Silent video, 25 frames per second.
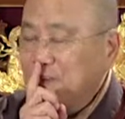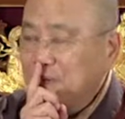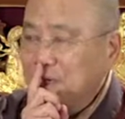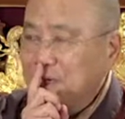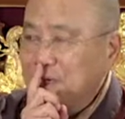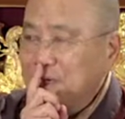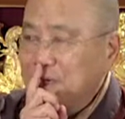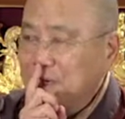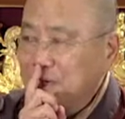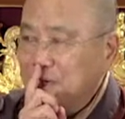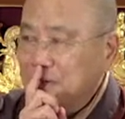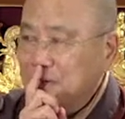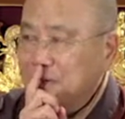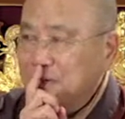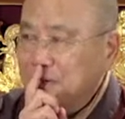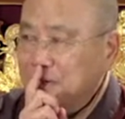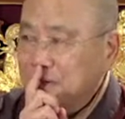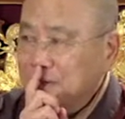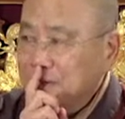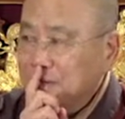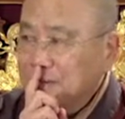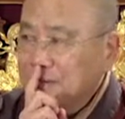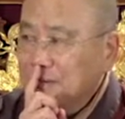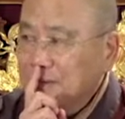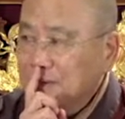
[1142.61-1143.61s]

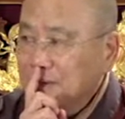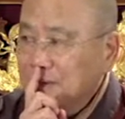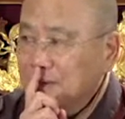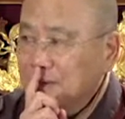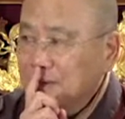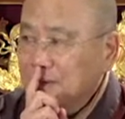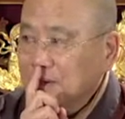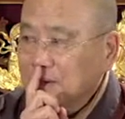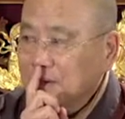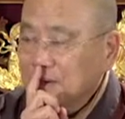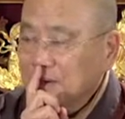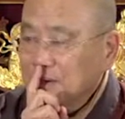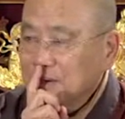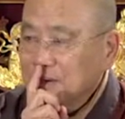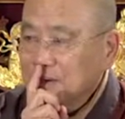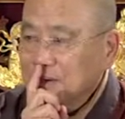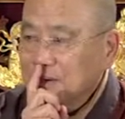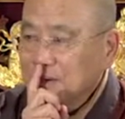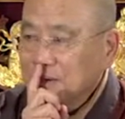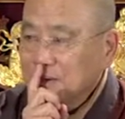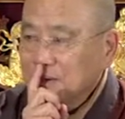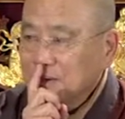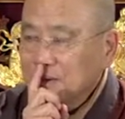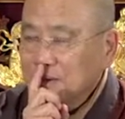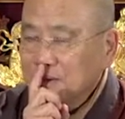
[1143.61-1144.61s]
meditation,
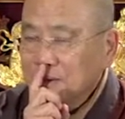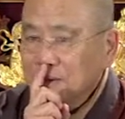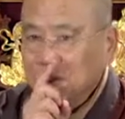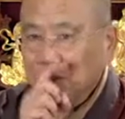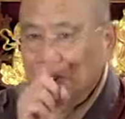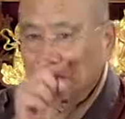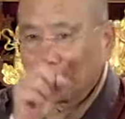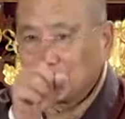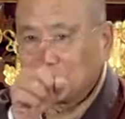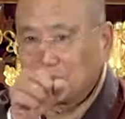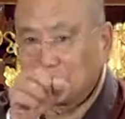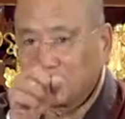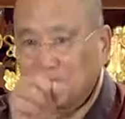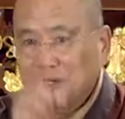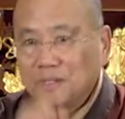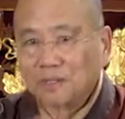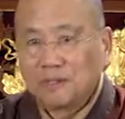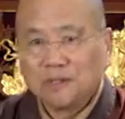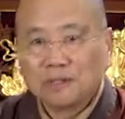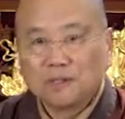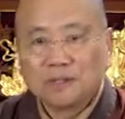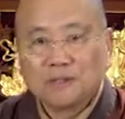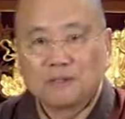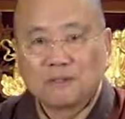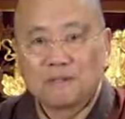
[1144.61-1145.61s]
you should see
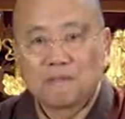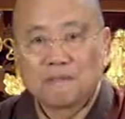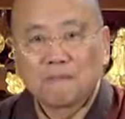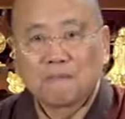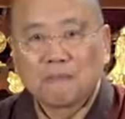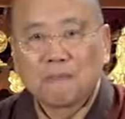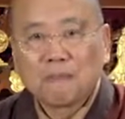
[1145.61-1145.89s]
this.